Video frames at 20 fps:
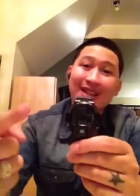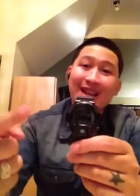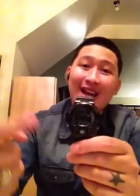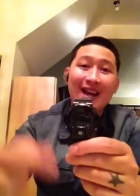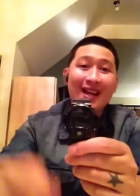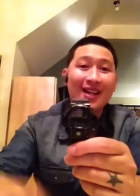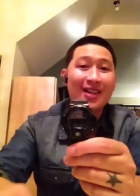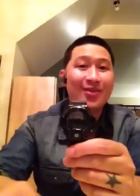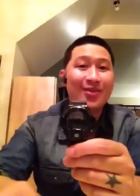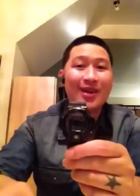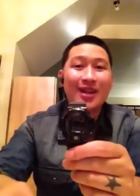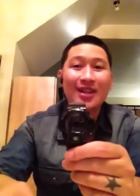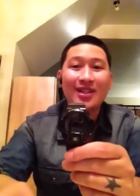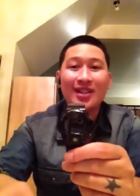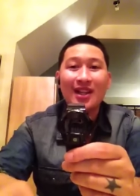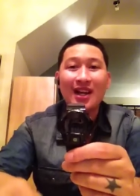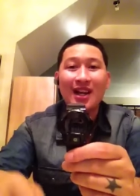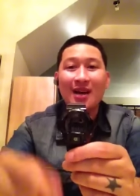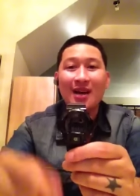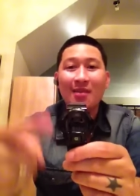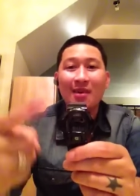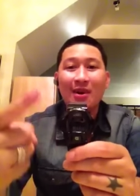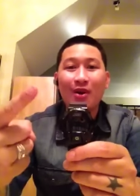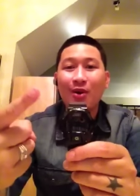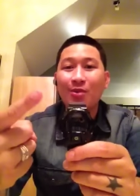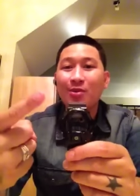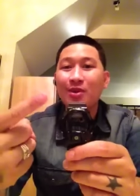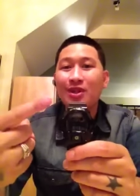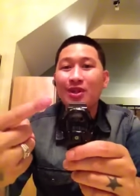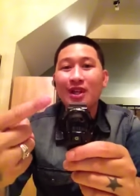Had a great time, man.
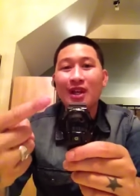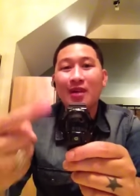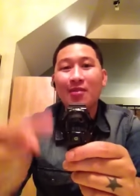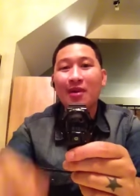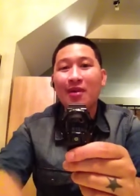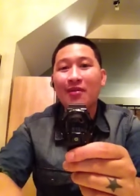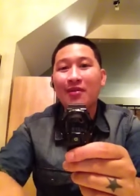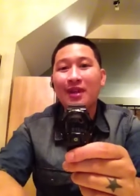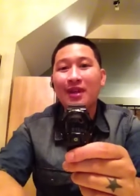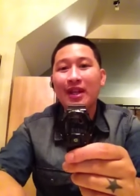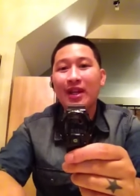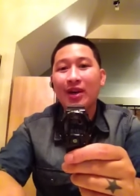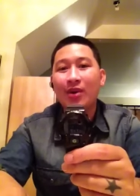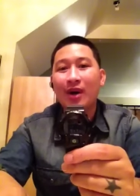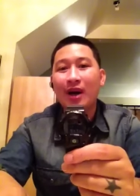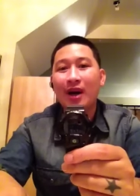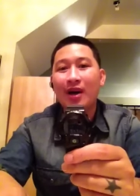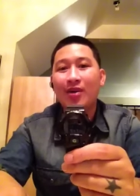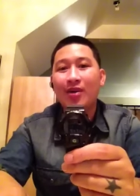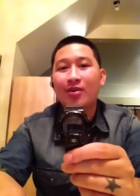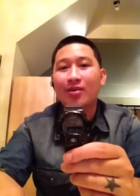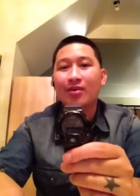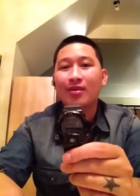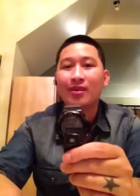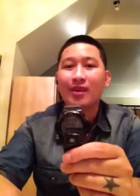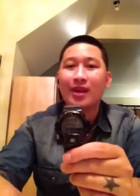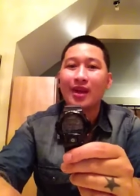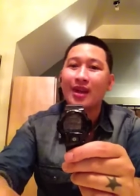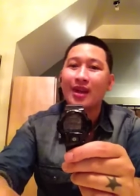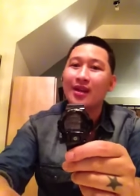Hope you check my video out.
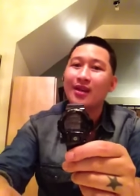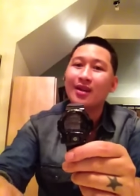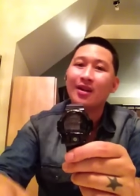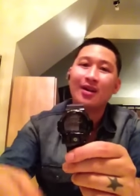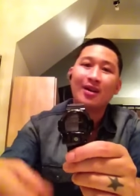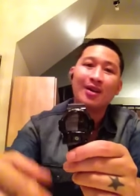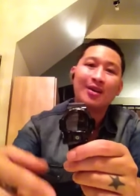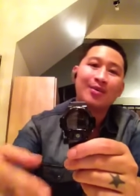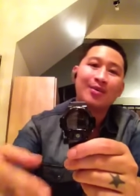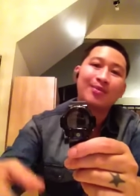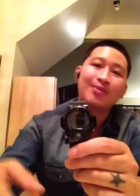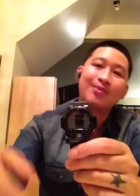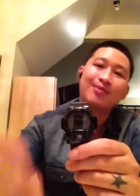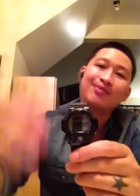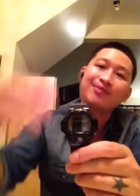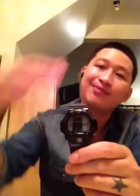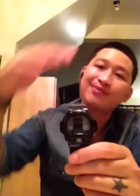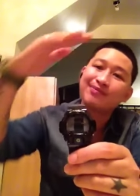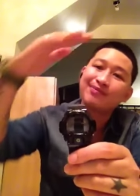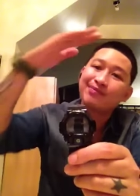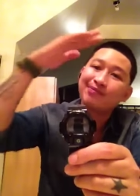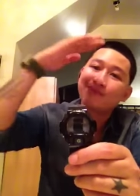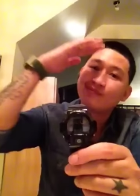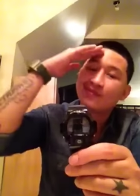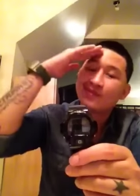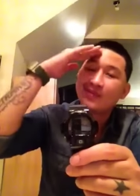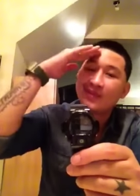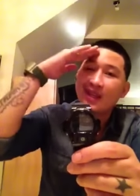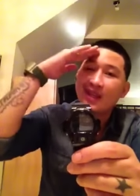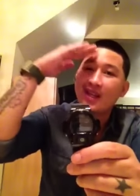And
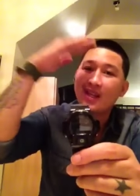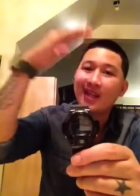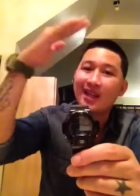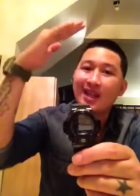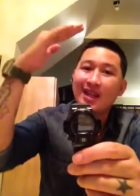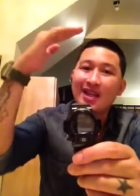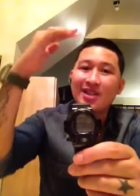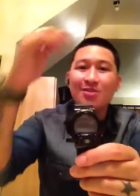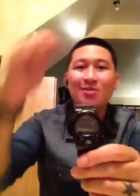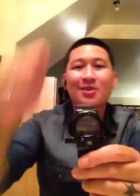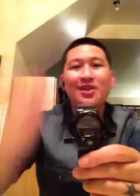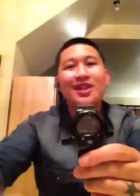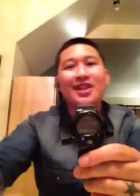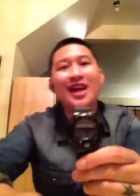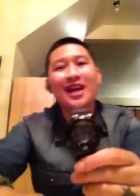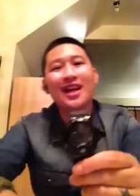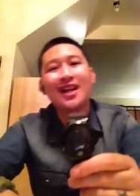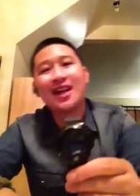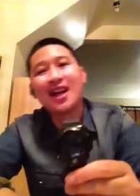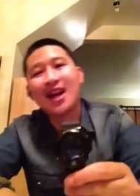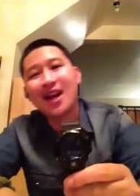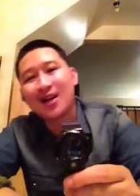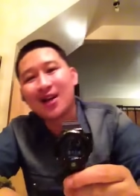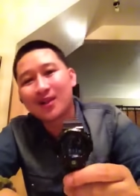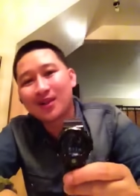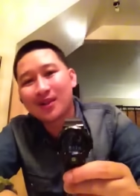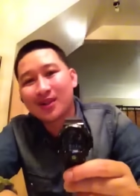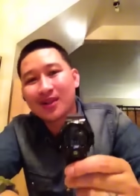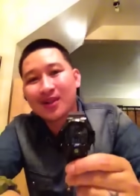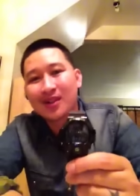Danny Handsome signing out.
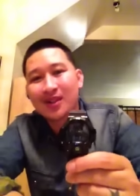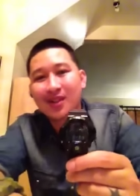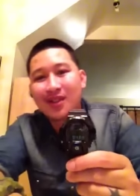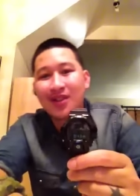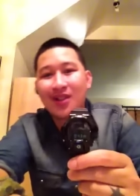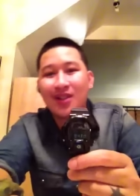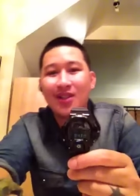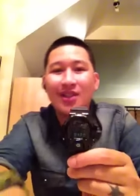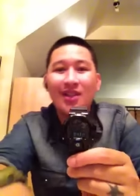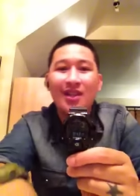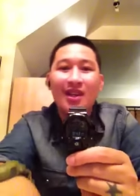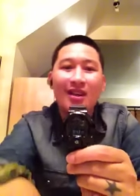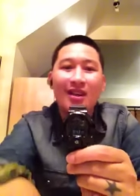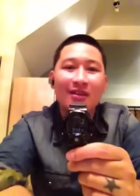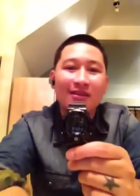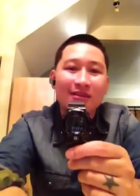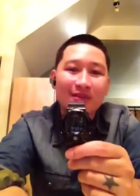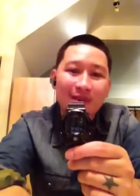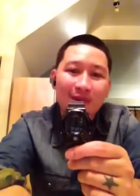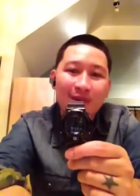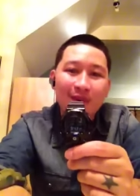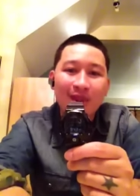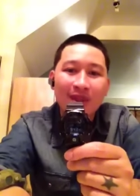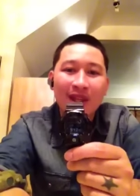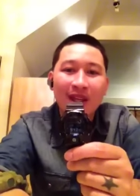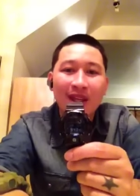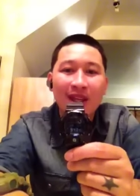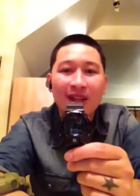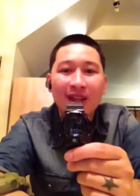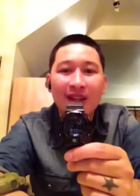TCF all
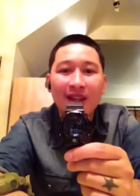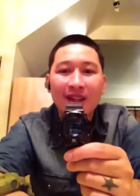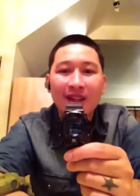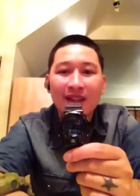day.